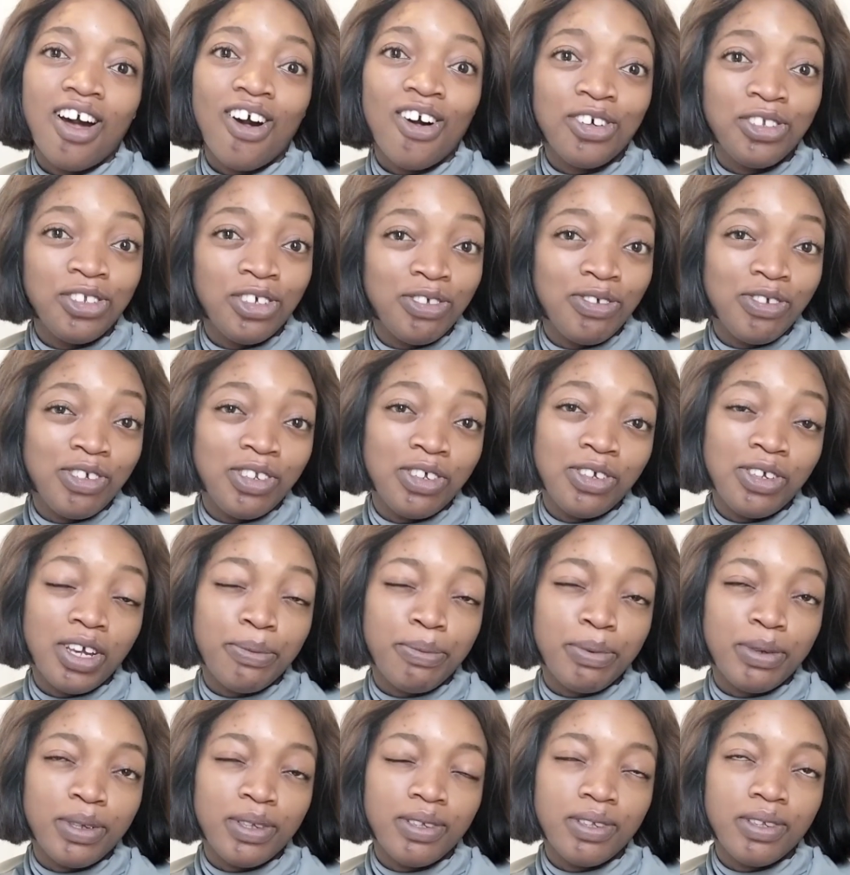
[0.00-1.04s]
All those videos you
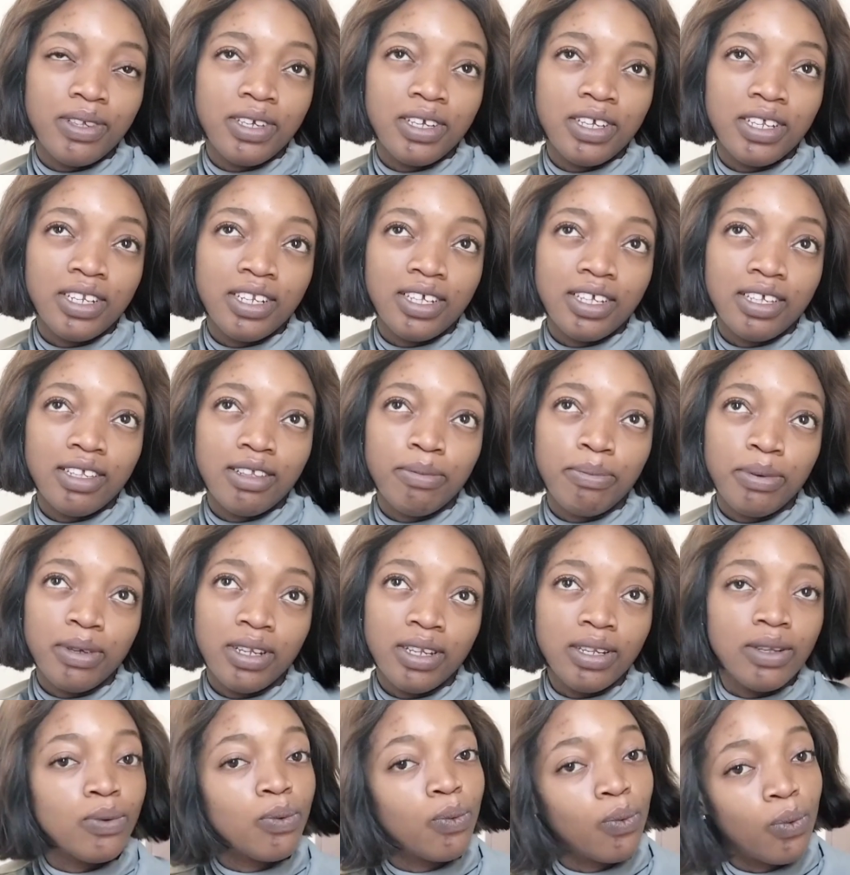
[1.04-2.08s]
have been seeing, it's
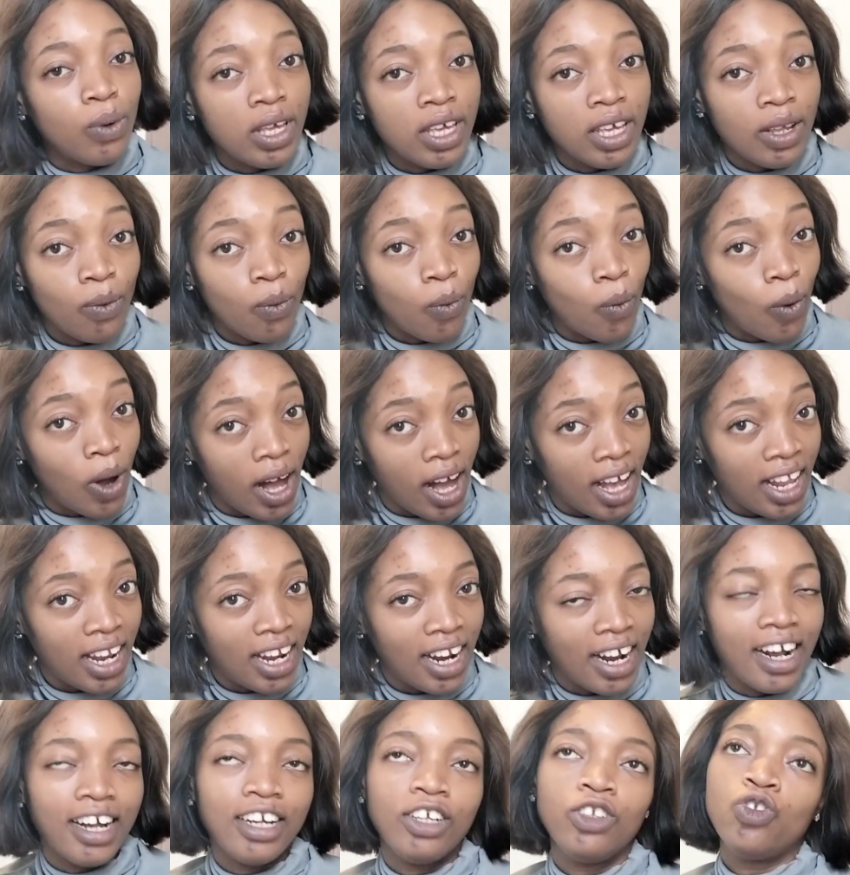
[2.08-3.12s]
been a while
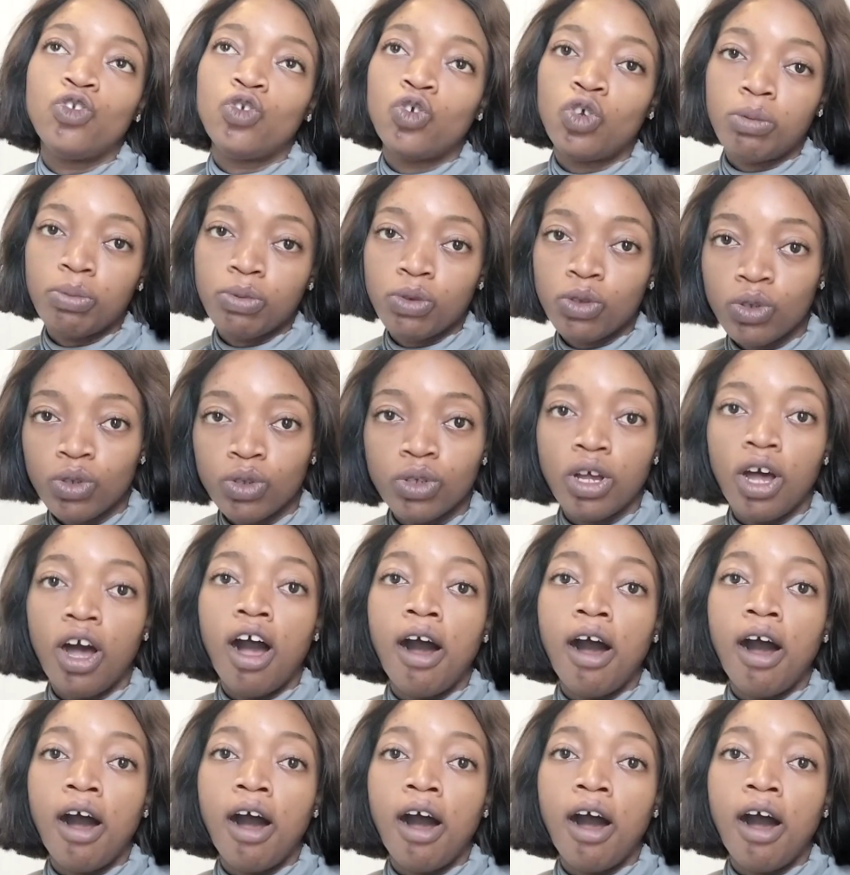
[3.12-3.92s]
I dropped